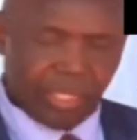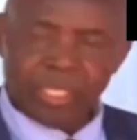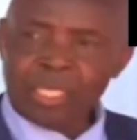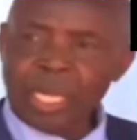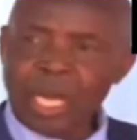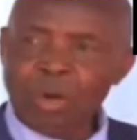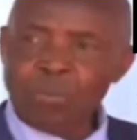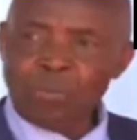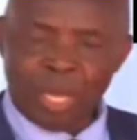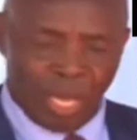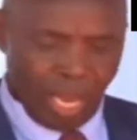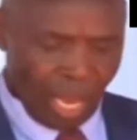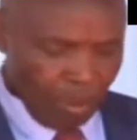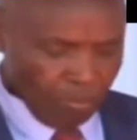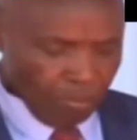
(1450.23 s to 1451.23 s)
It is now
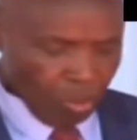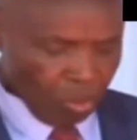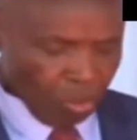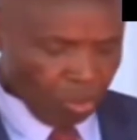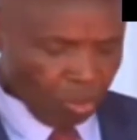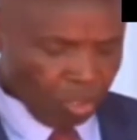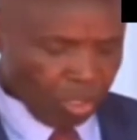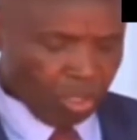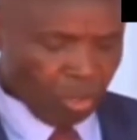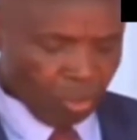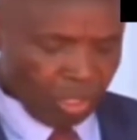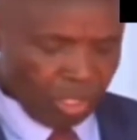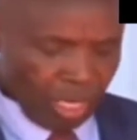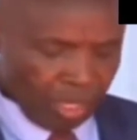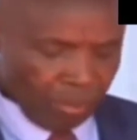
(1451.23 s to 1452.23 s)
my humble
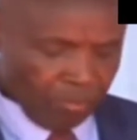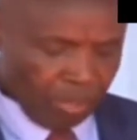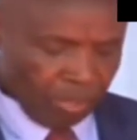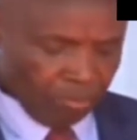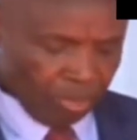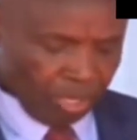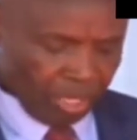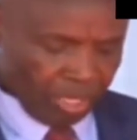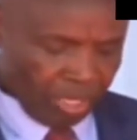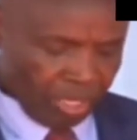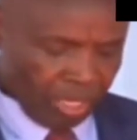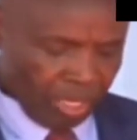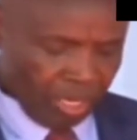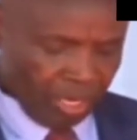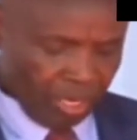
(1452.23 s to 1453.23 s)
duty and privilege